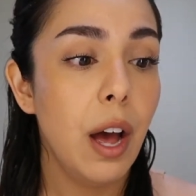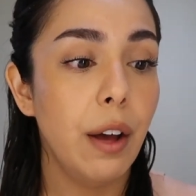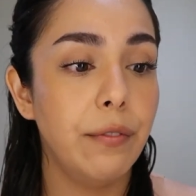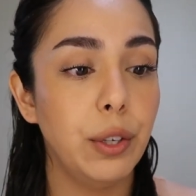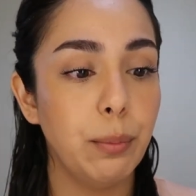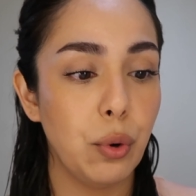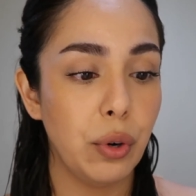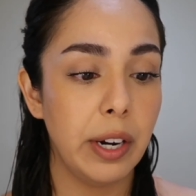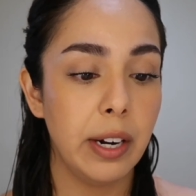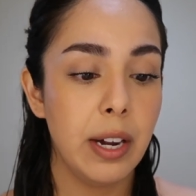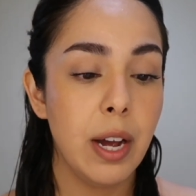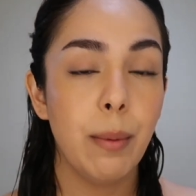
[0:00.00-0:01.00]
a few
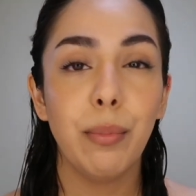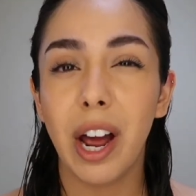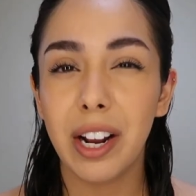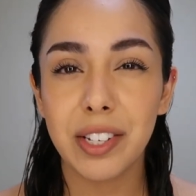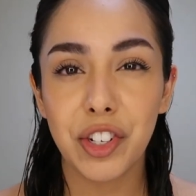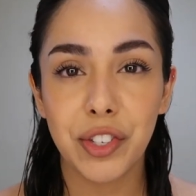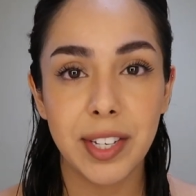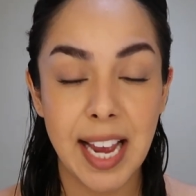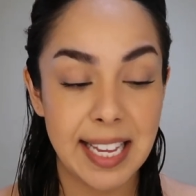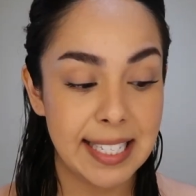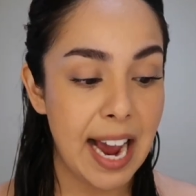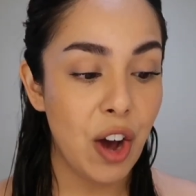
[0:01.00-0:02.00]
more products just to
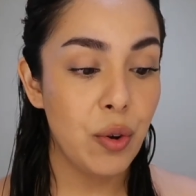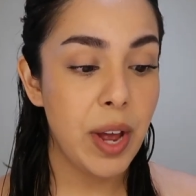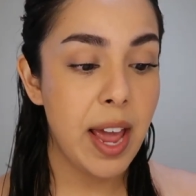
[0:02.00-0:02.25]
test out.